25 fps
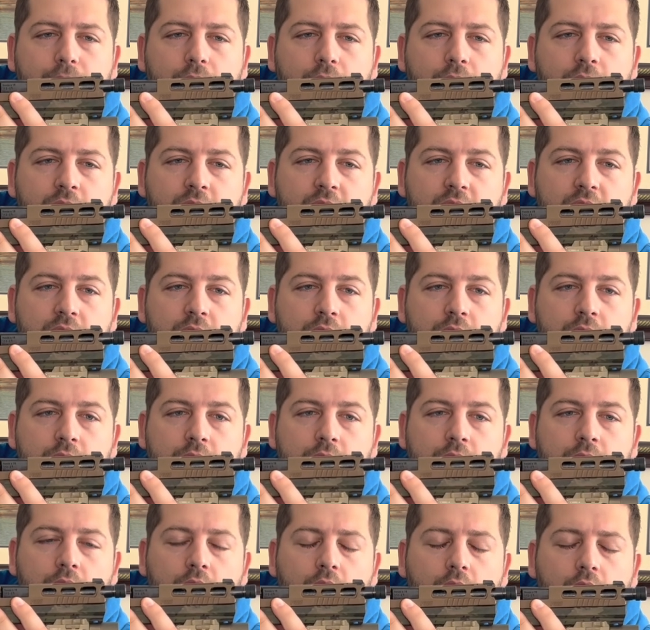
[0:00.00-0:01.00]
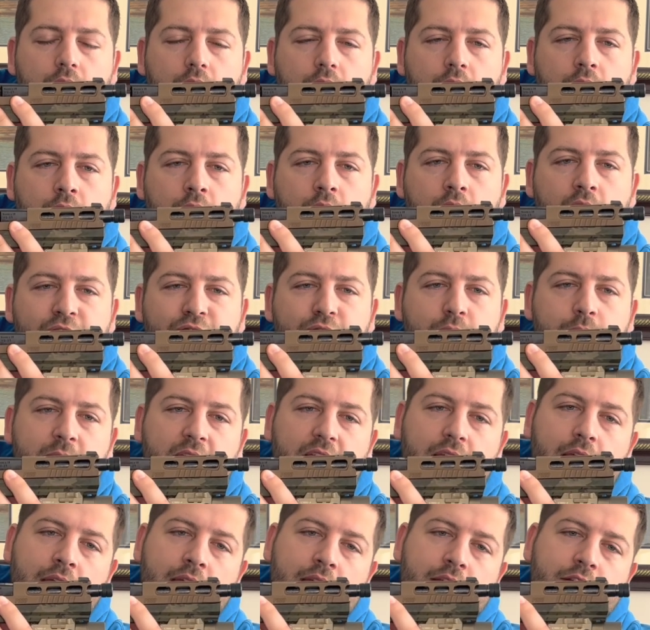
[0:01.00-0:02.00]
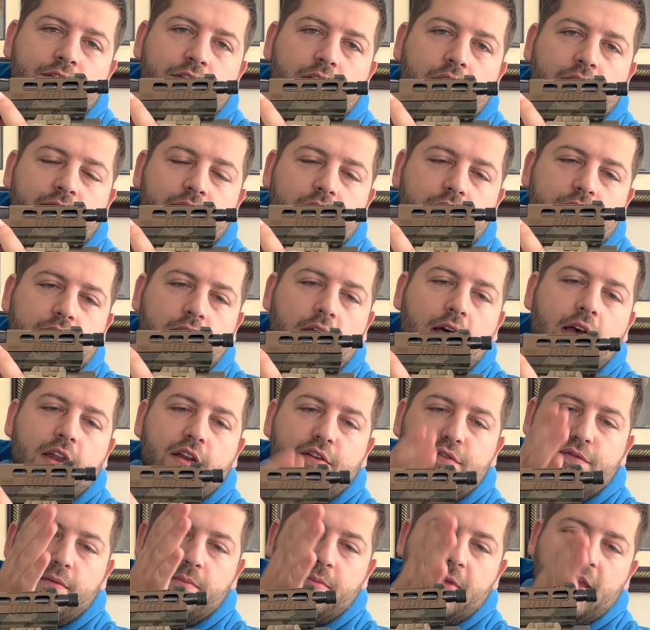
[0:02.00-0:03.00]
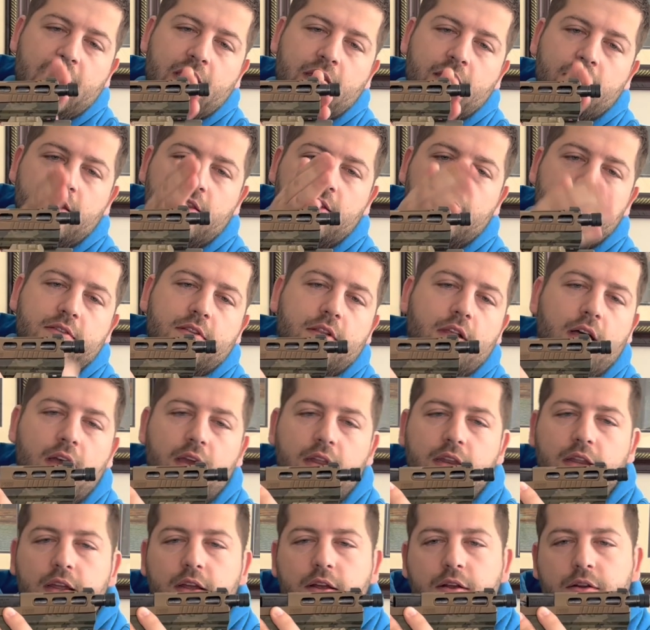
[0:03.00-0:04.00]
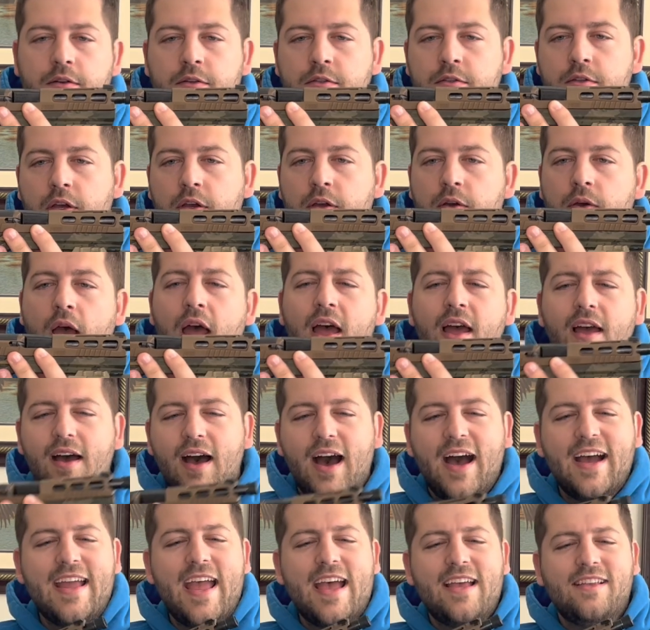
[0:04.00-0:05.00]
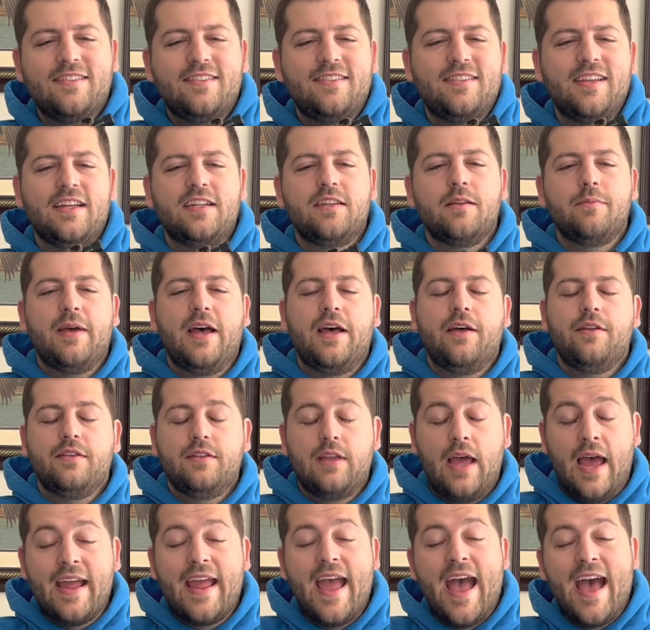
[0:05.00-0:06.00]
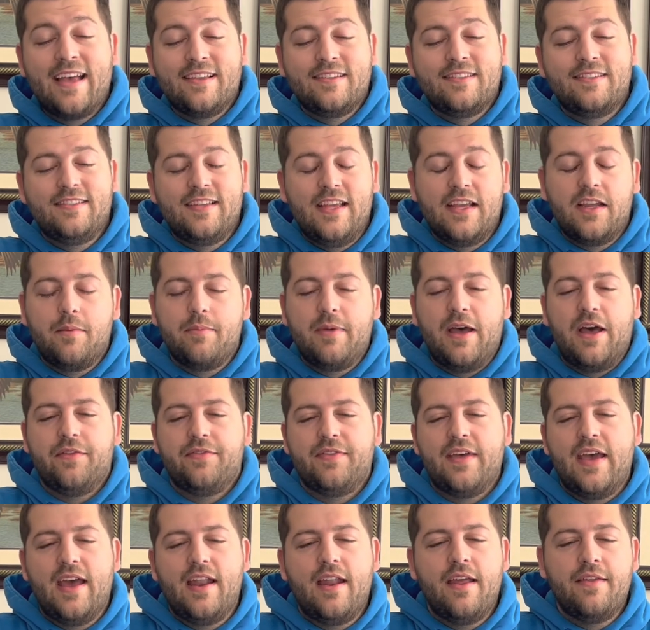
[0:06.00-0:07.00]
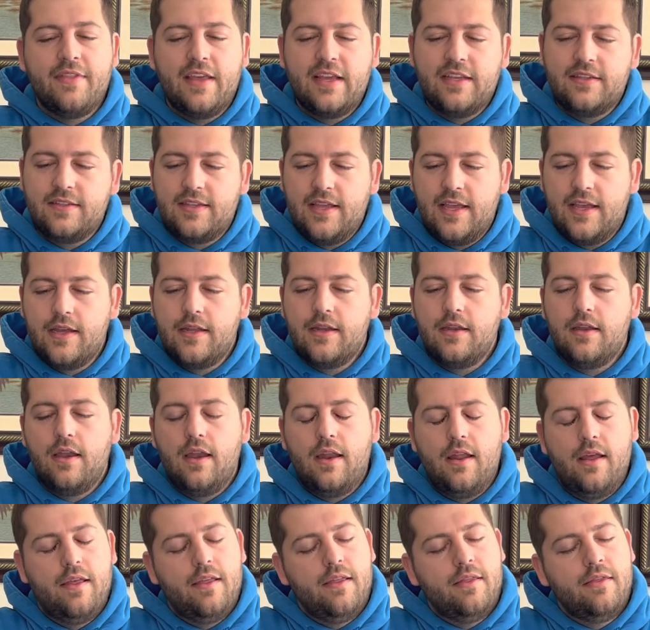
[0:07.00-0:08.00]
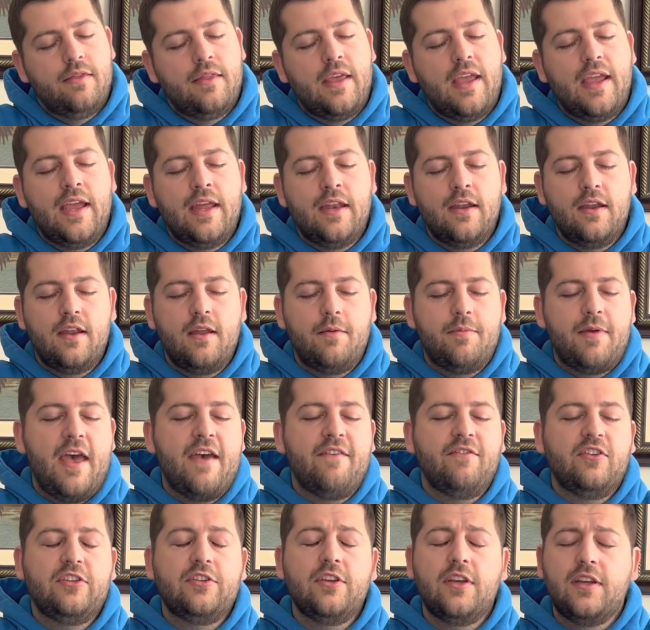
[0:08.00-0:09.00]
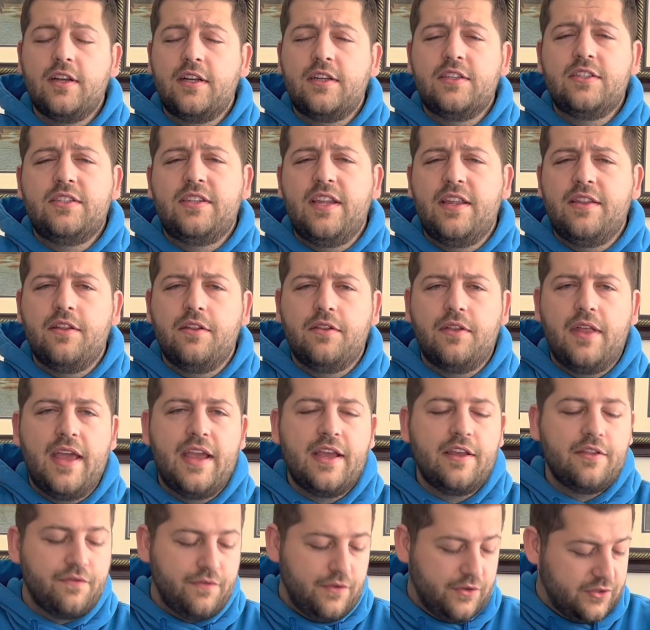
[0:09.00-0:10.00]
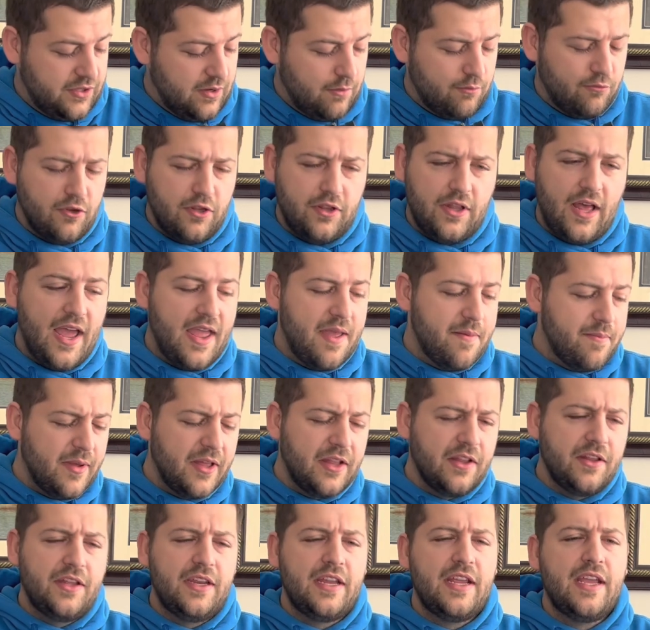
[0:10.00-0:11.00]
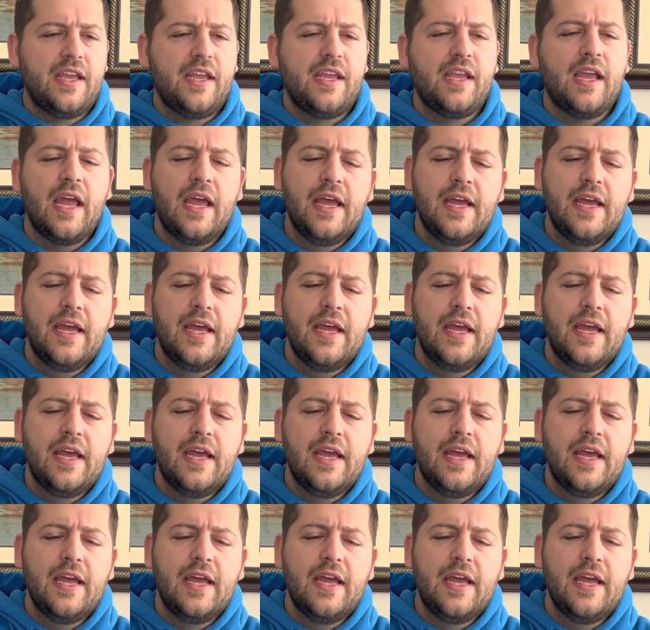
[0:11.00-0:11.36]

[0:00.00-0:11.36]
the edge of the slider, from the end of the slide here. So I asked Sig about that, and they said they ended up having to extend the length for some reliability.